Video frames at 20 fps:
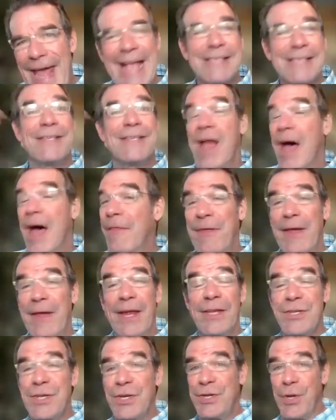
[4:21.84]
has
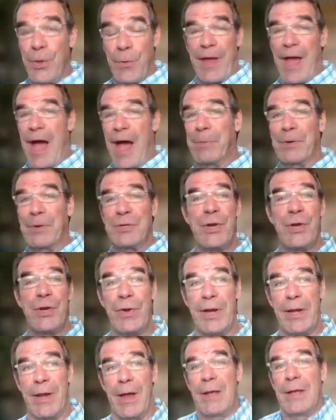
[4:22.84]
nothing to do, the
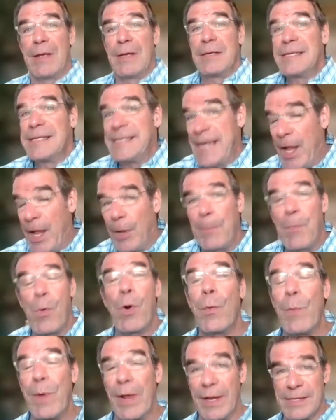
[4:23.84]
opportunity to sell
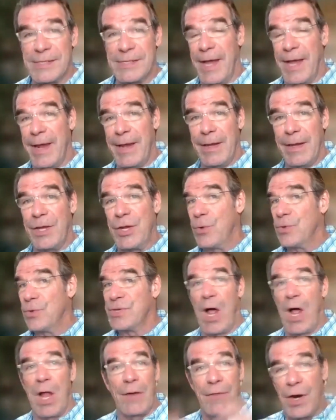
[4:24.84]
more real estate, use
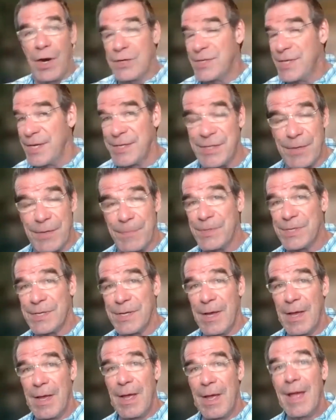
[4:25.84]
all of our systems,
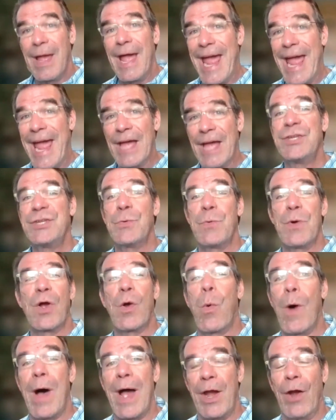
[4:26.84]
and to
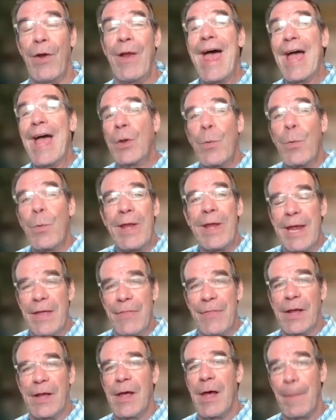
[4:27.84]
acquire equity in
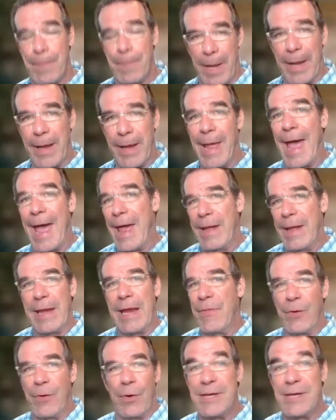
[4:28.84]
the company at
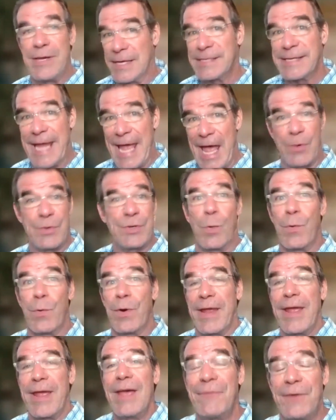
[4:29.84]
either a discount or
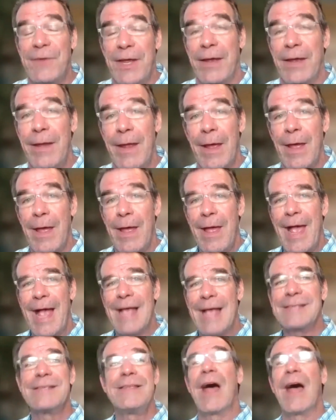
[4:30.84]
gifted,
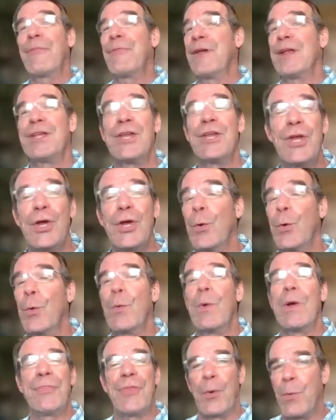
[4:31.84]
has nothing to do
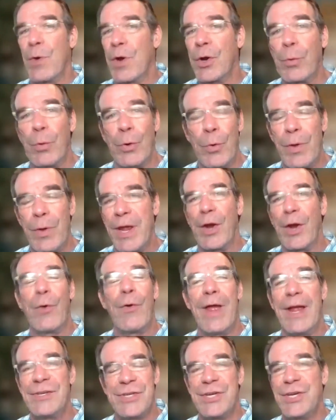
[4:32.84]
with the recruiting or
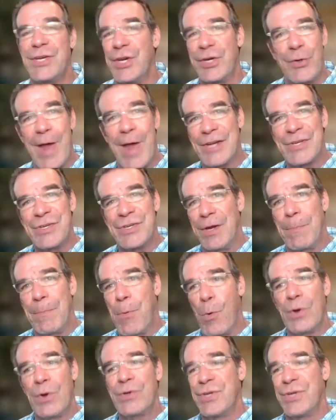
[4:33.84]
agent attraction
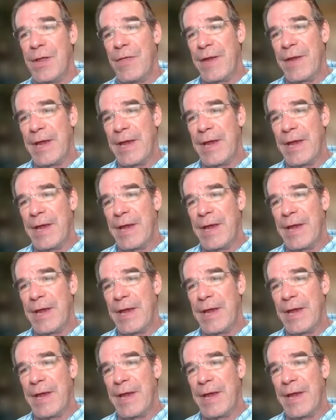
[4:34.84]
portion of the